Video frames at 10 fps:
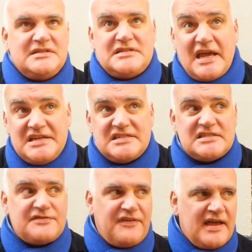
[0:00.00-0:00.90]

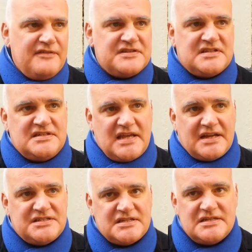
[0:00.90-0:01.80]
tastes, flavors and
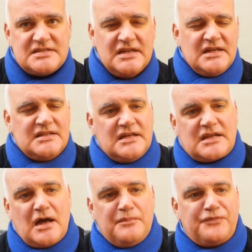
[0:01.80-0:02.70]
textures
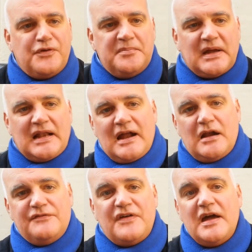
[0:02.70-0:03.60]
that come from
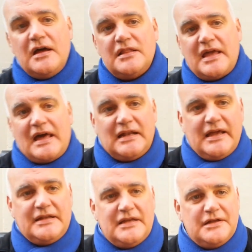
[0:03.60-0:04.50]
McLaren Vale, the
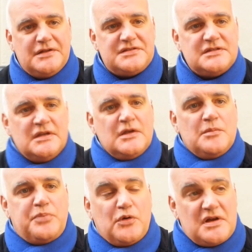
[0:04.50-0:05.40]
Adelaide Hills,
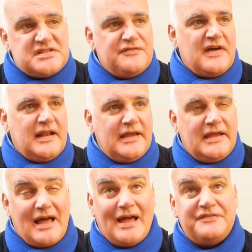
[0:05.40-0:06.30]
Barossa
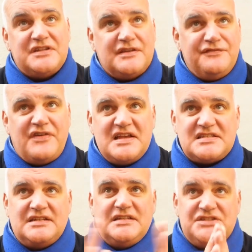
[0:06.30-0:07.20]
Valley. I have to
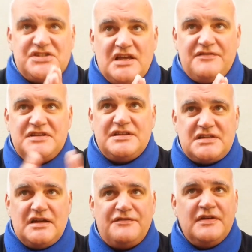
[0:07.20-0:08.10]
confess, I did serve
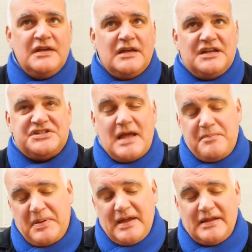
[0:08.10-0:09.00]
a
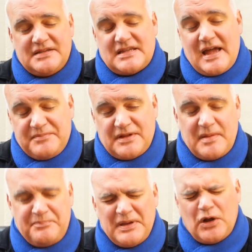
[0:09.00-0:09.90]
champagne because I'm
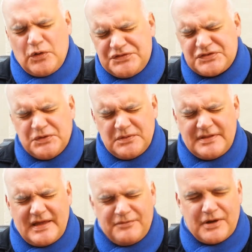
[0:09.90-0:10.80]
a bit old school
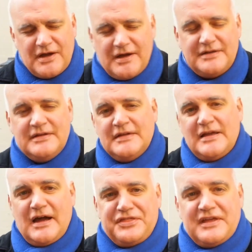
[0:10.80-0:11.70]
in that regard.
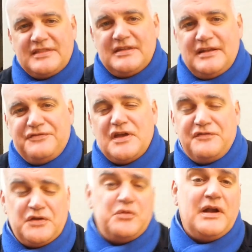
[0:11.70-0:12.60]
I think that
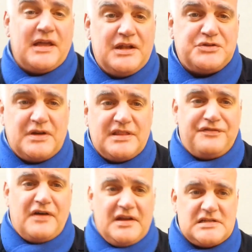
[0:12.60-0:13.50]
if you're really going to drink the
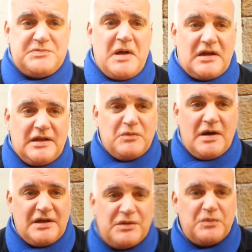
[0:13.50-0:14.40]
finest sparkling
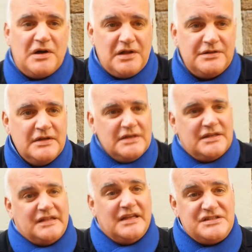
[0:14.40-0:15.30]
wine in the world,
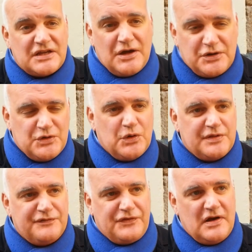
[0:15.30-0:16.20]
you need to go to
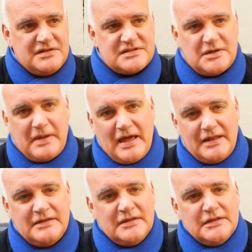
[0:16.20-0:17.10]
northern France. So we
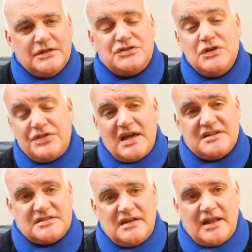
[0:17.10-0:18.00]
had
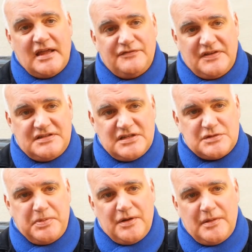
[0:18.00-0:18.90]
2008
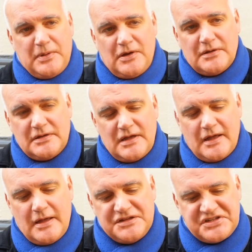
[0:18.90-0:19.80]
vintage Blanc de Blanc
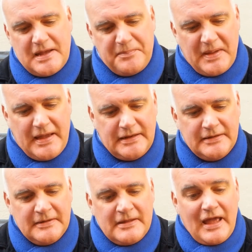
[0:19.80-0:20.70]
champagne,
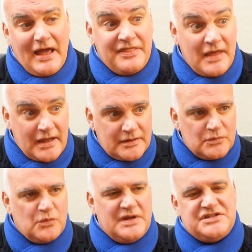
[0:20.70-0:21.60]
and
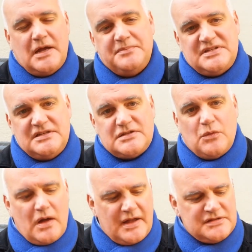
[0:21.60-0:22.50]
then we jumped
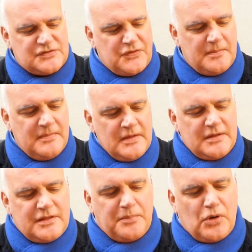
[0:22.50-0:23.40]
into wines from
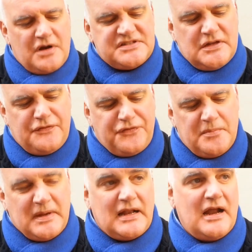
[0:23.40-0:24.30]
the Barossa,
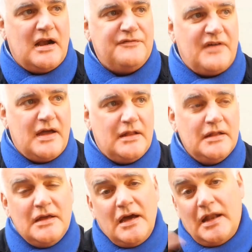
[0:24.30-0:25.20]
from McLaren Vale,
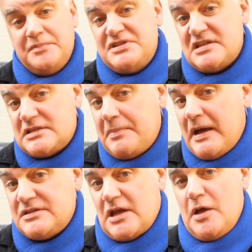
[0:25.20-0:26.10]
and I'm just
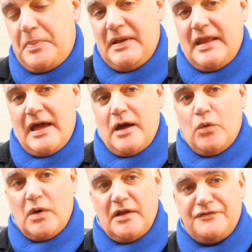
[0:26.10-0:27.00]
about to open now
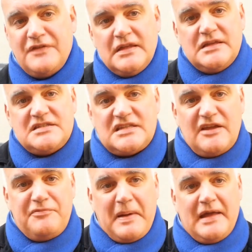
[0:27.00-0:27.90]
one of
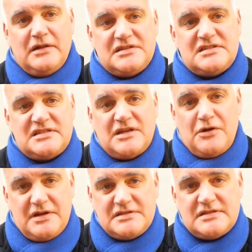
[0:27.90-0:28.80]
Steve Pannell's
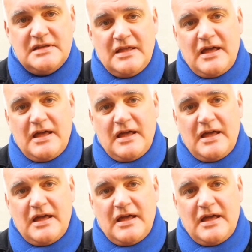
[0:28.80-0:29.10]
Syrahs